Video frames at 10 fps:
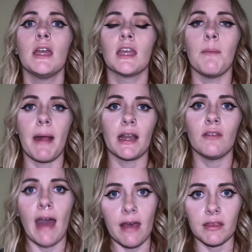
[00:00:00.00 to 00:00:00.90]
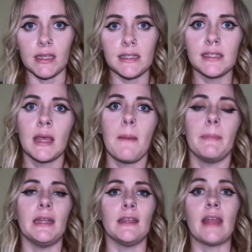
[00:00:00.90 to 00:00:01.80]
competitive athletes,
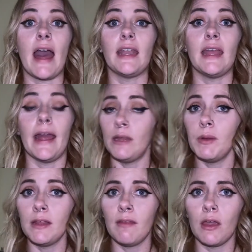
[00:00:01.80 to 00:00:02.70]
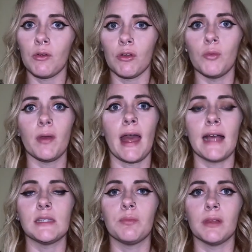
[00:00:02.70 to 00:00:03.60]
meaning that anyone in that group
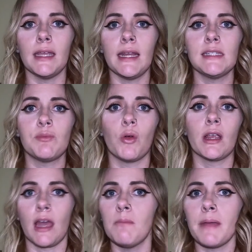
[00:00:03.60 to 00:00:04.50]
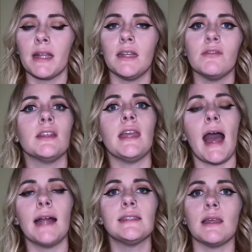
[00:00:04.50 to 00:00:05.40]
has played a sport competitively
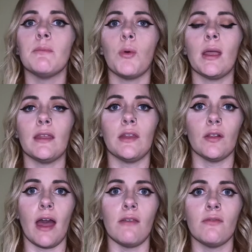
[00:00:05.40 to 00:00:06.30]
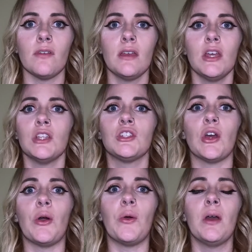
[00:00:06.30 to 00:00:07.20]
at some point in their life.
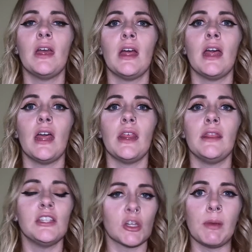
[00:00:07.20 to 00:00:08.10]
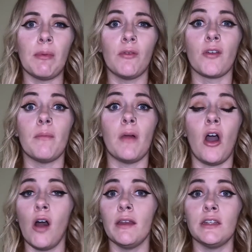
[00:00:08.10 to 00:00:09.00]
So these are people from
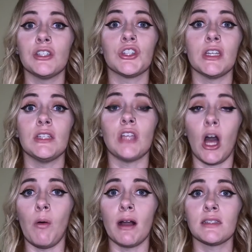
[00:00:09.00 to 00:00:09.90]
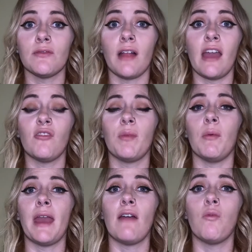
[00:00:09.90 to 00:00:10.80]
all industries, all walks of life, but
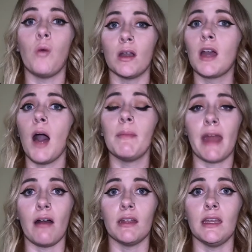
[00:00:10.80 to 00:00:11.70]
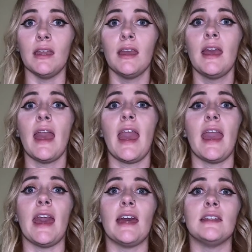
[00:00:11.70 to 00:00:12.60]
we have one commonality,
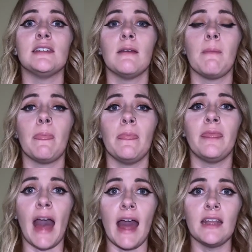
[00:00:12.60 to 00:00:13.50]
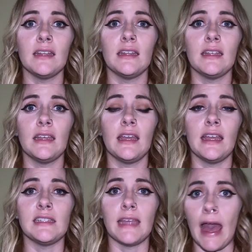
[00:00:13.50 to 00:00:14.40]
and that
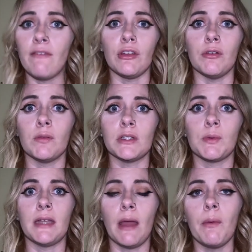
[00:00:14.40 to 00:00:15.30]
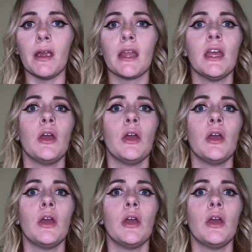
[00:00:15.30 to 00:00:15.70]
is the avenue in which we network.